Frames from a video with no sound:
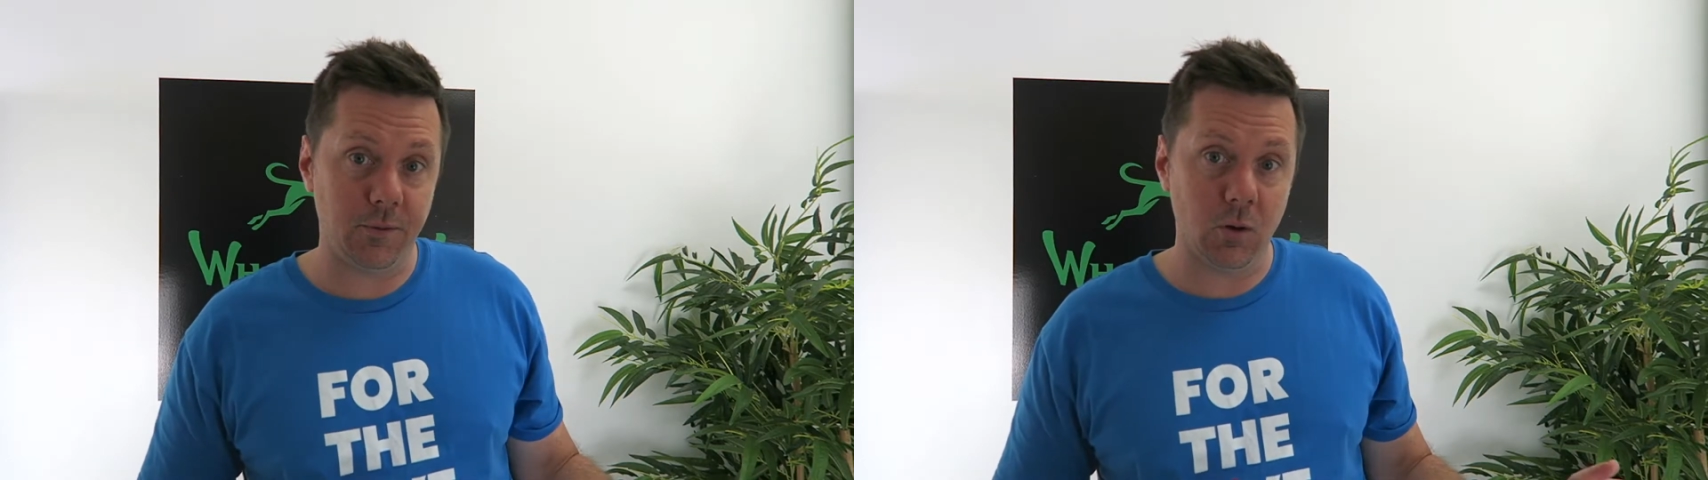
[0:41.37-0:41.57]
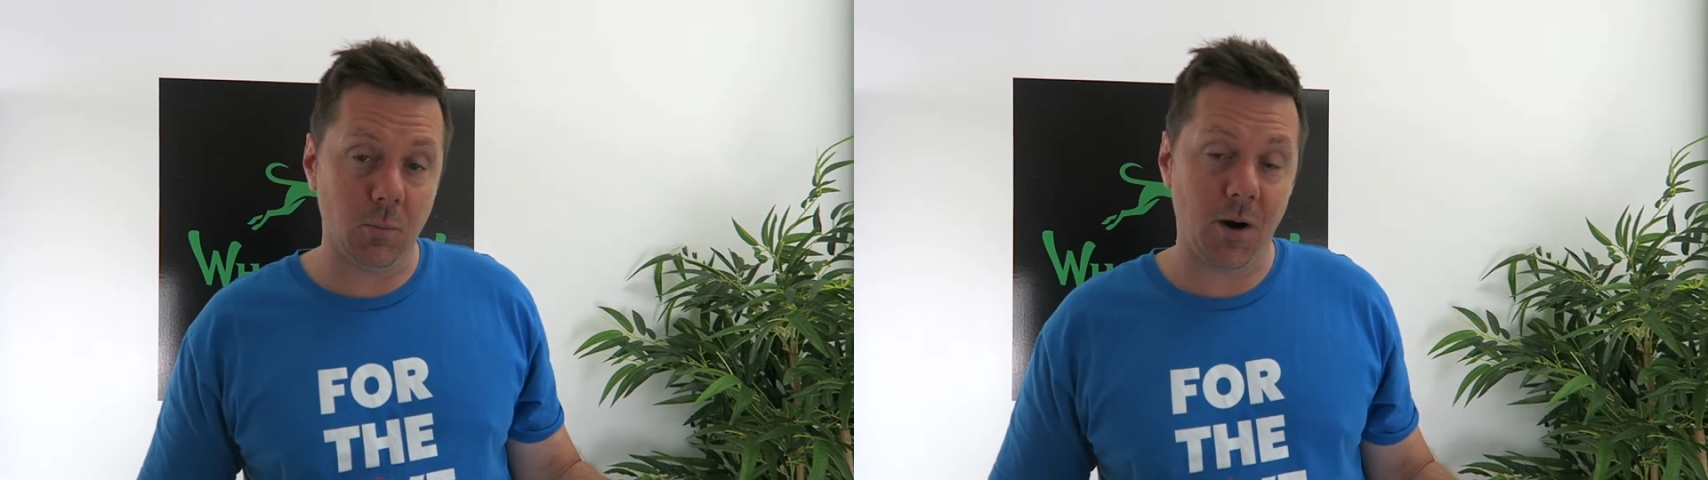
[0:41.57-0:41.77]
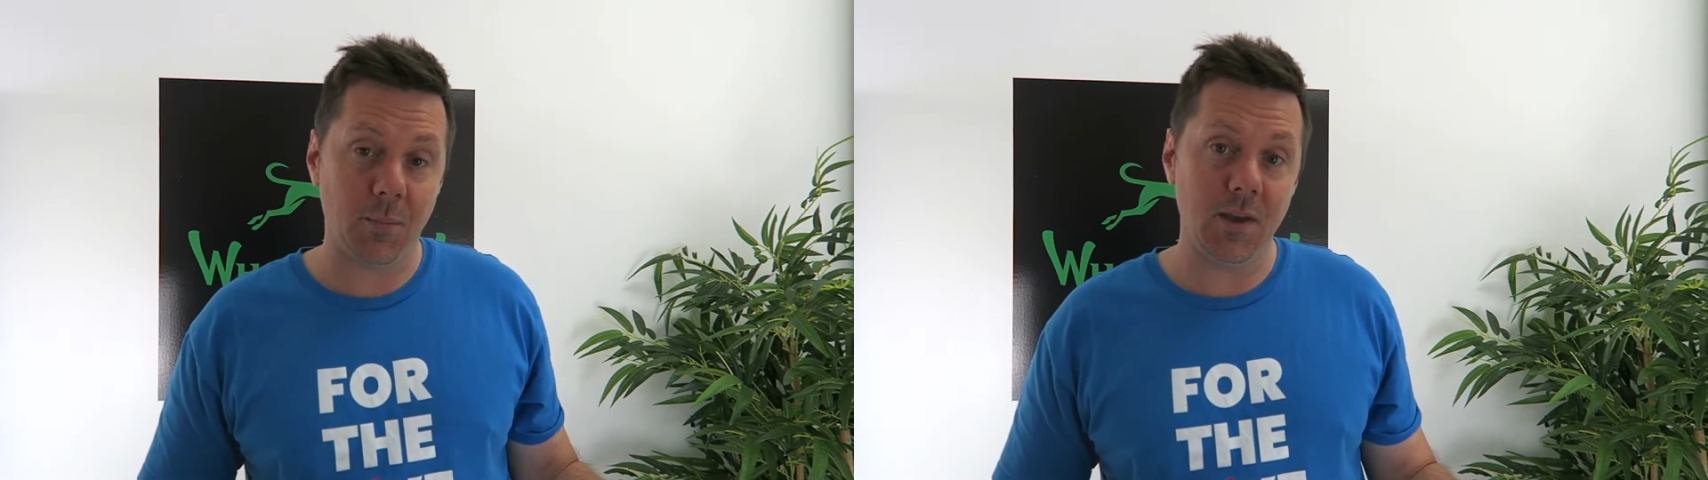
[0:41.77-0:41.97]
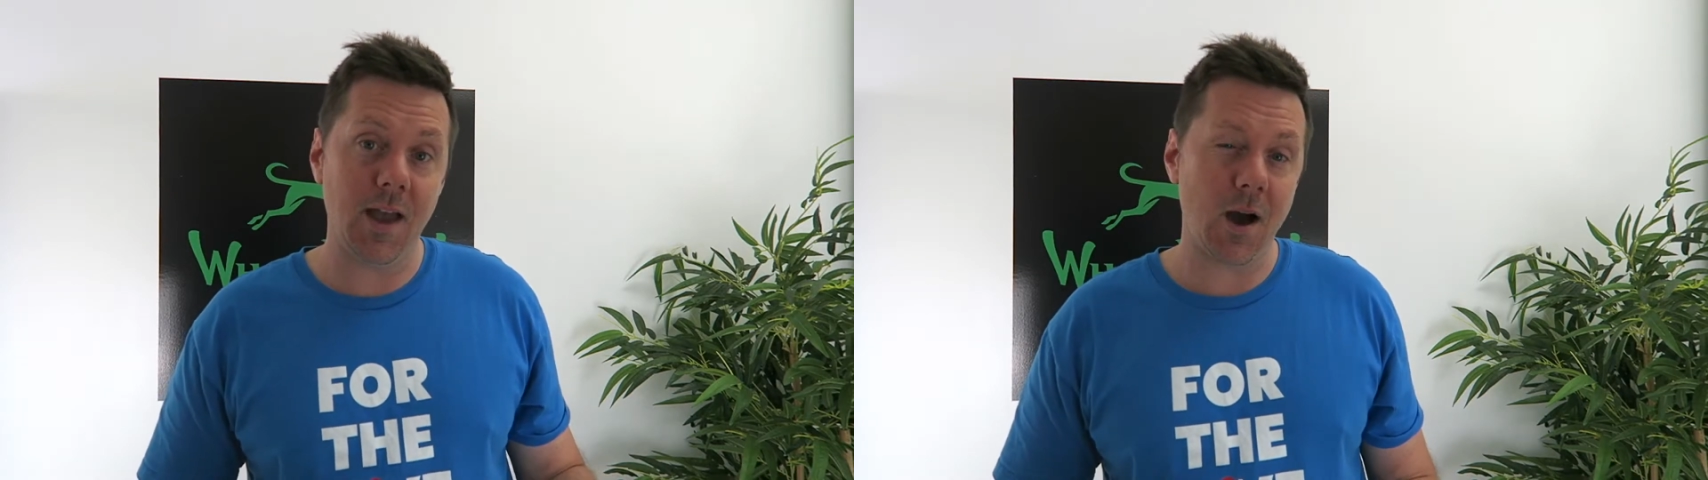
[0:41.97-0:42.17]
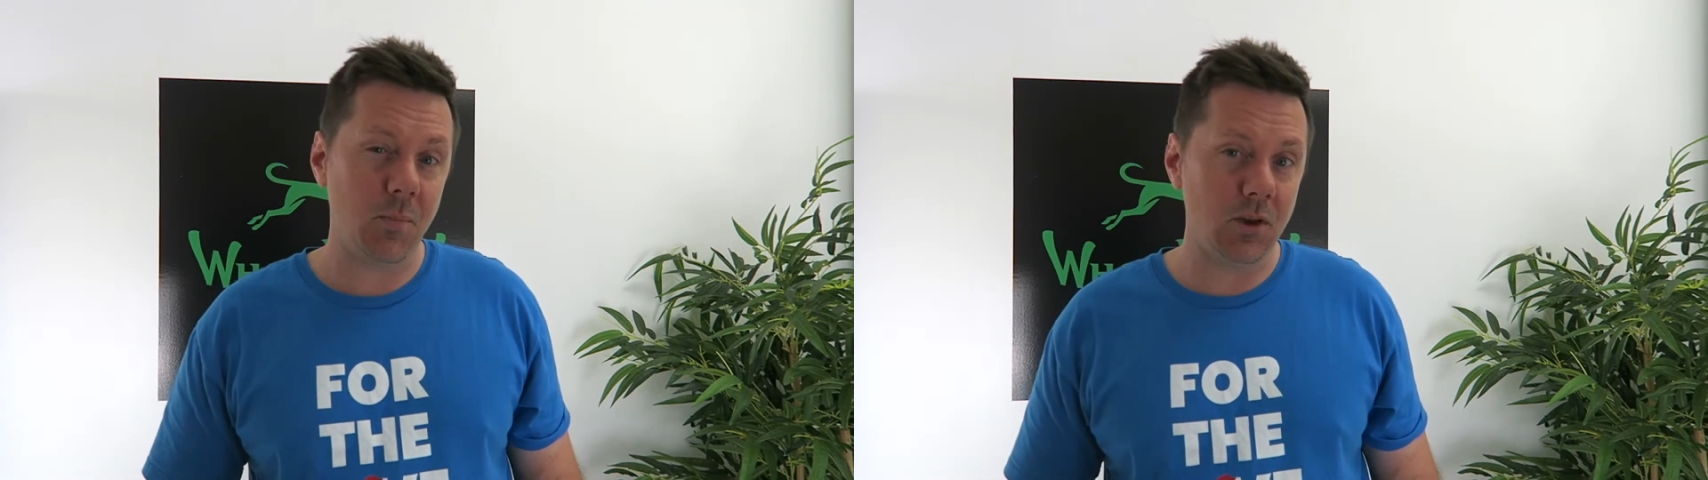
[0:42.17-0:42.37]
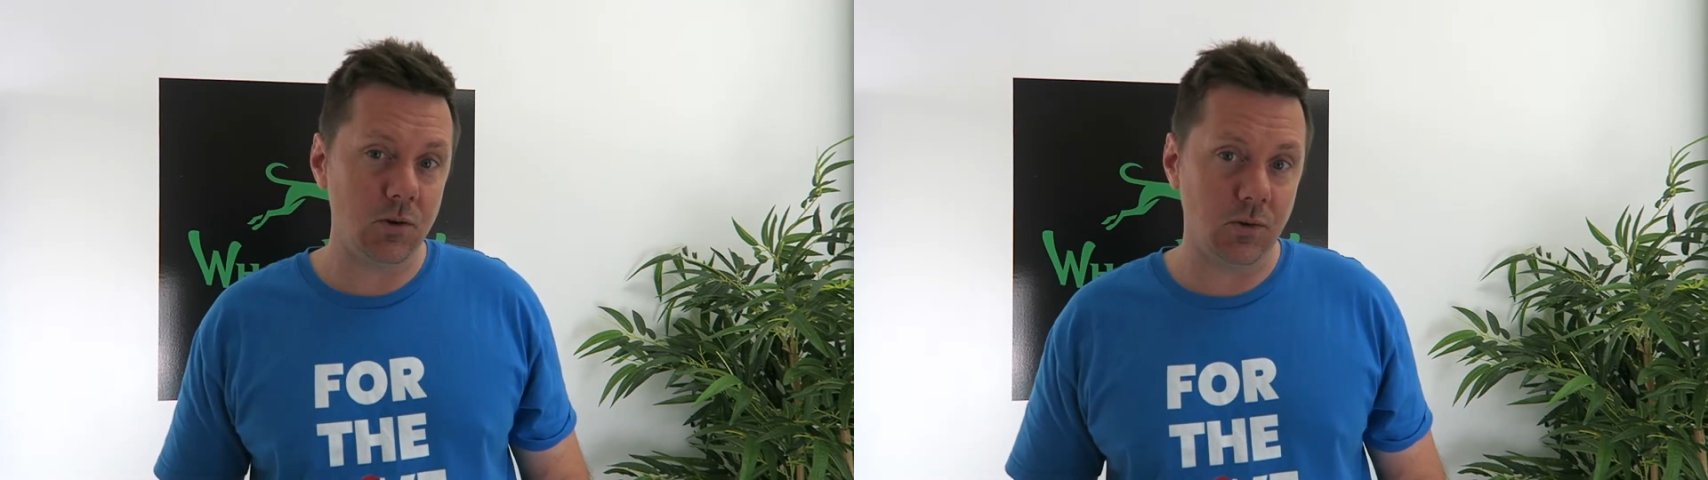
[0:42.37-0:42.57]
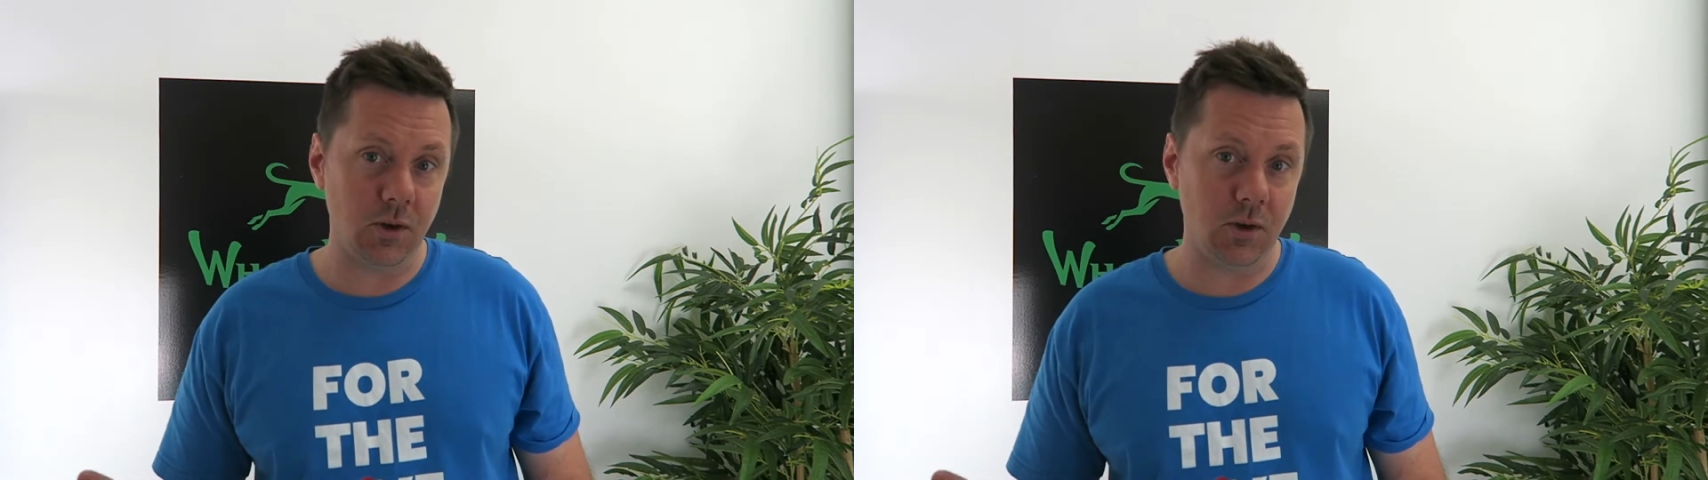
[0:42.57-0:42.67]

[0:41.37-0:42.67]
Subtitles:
for your puppy how big you